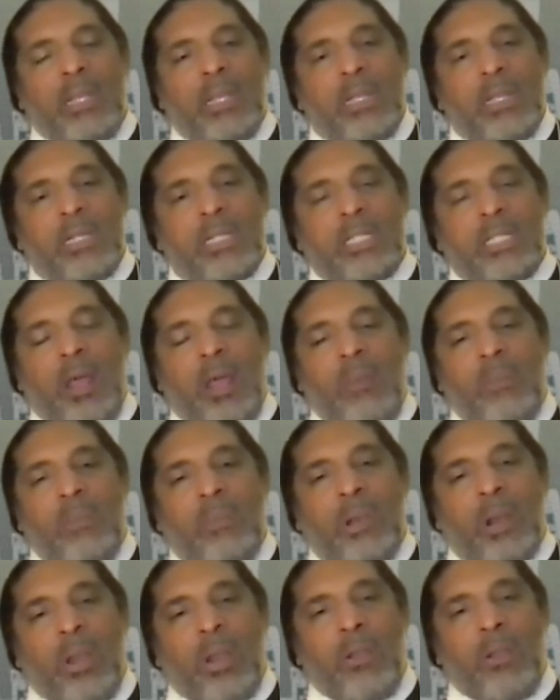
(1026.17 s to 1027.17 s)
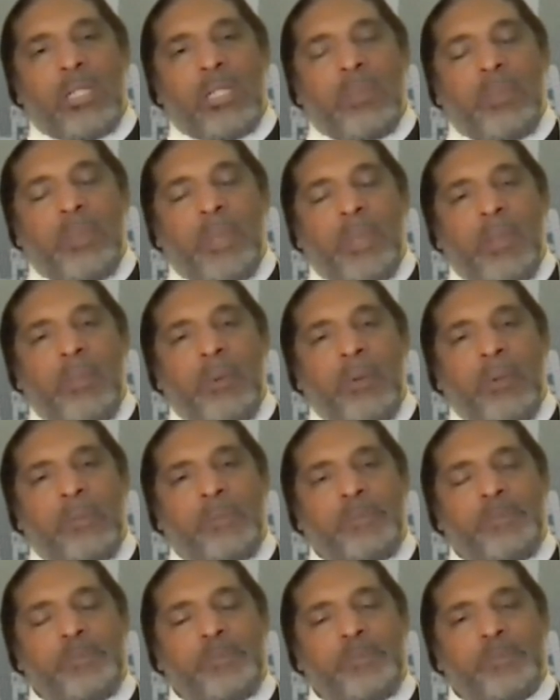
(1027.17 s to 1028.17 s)
Some clergy people,
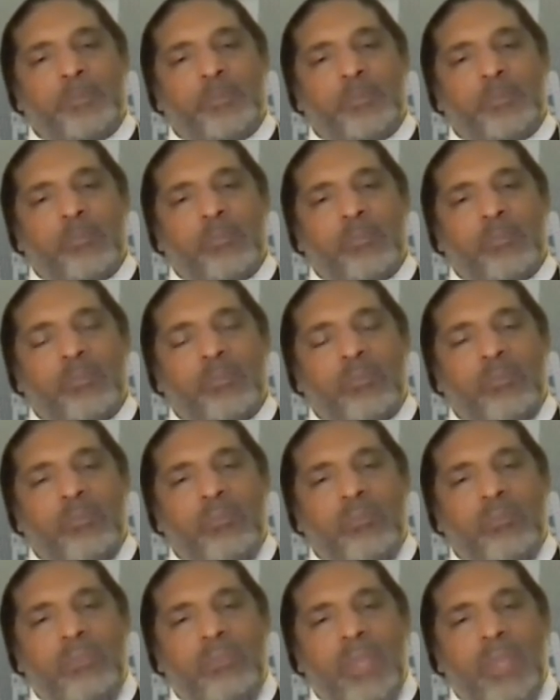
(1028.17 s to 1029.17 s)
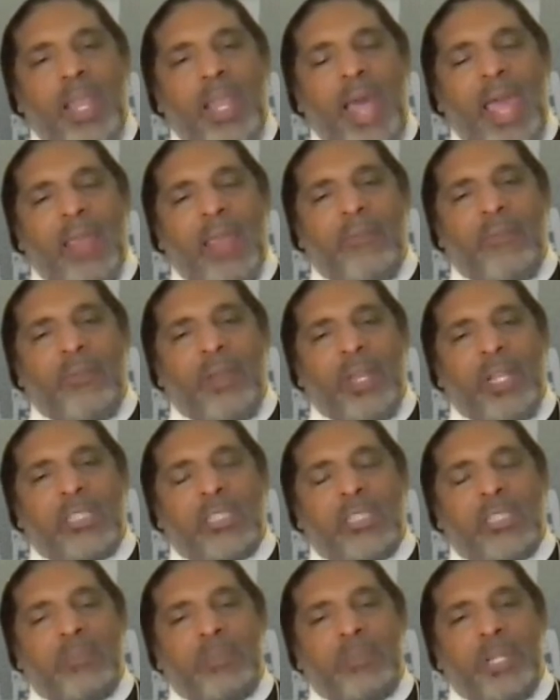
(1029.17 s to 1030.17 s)
like for
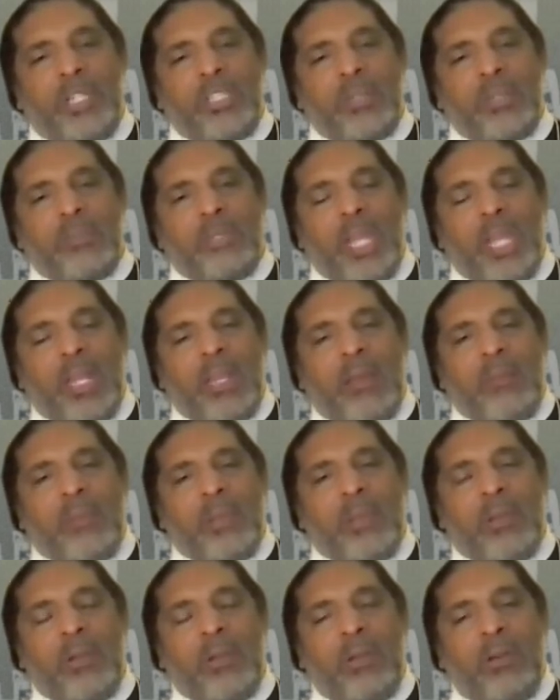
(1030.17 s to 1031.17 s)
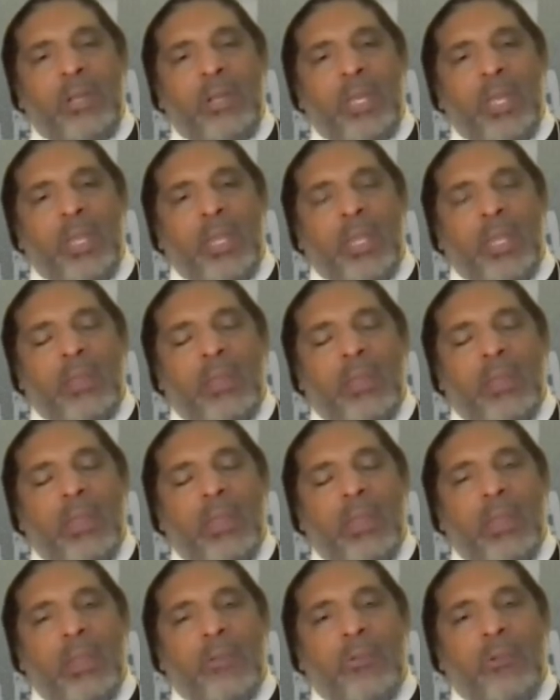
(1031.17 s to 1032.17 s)
instance, Bishop J.W. Hood in
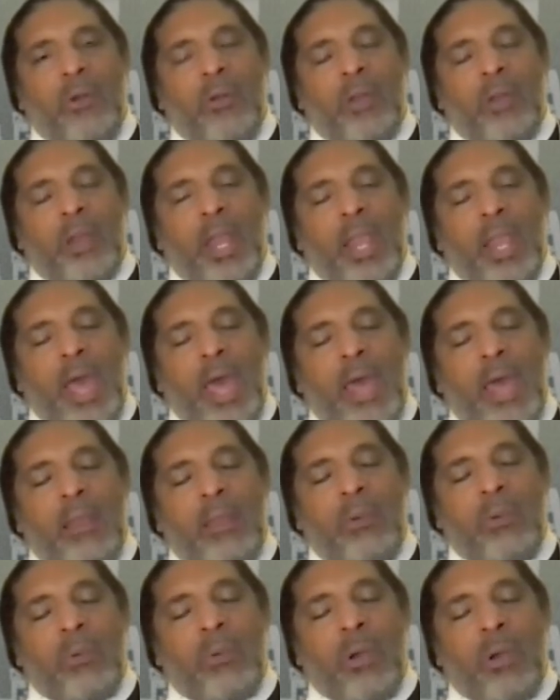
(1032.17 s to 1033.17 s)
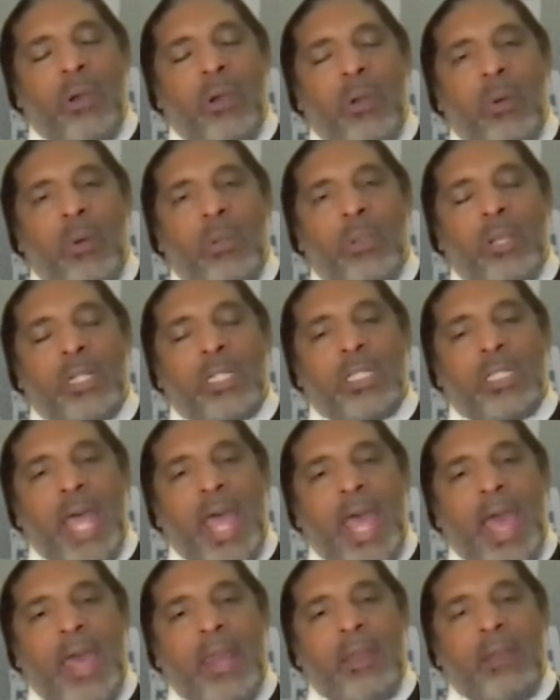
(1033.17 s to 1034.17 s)
North Carolina, were on the
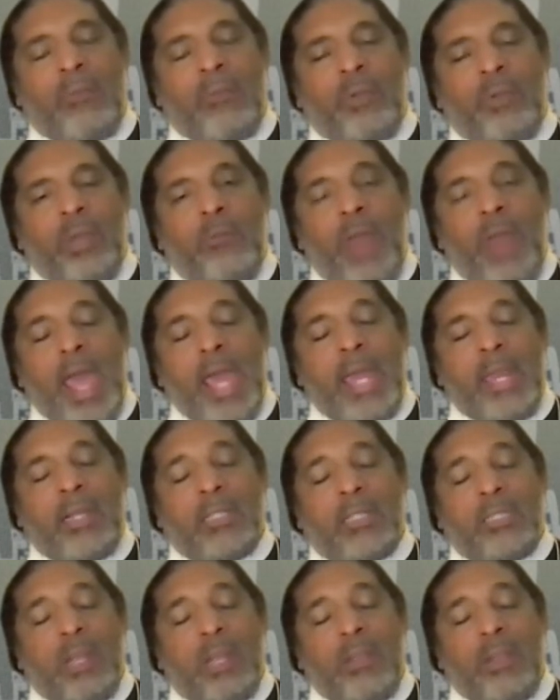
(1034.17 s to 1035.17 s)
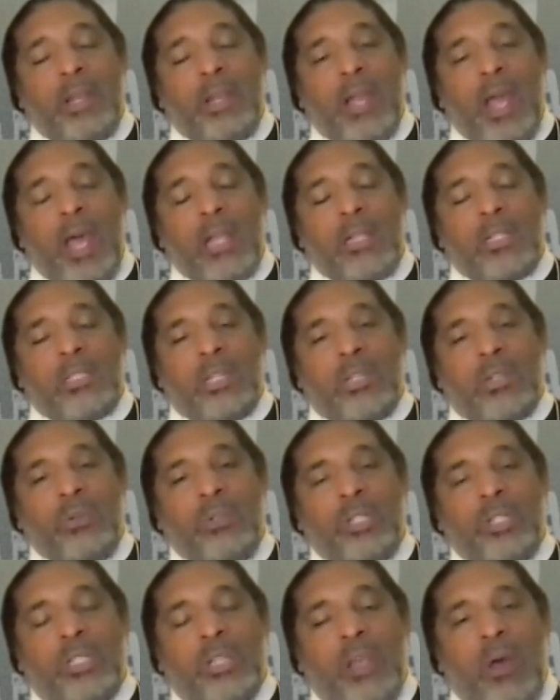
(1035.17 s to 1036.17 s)
side of rewriting Southern
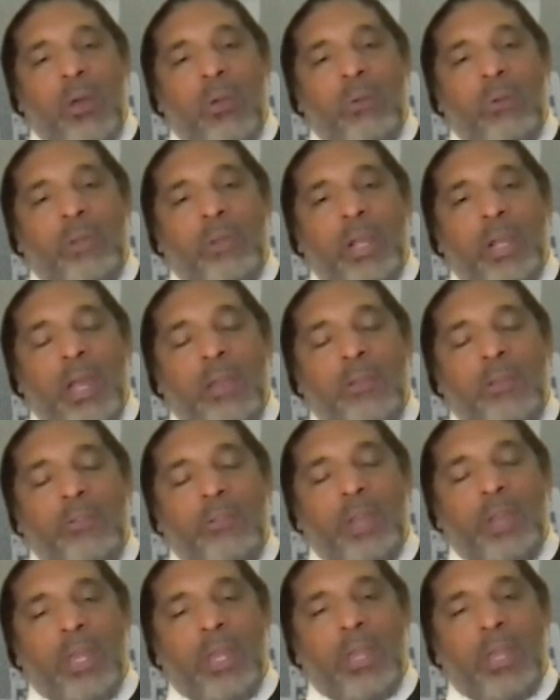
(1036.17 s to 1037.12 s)
constitutions all over the country.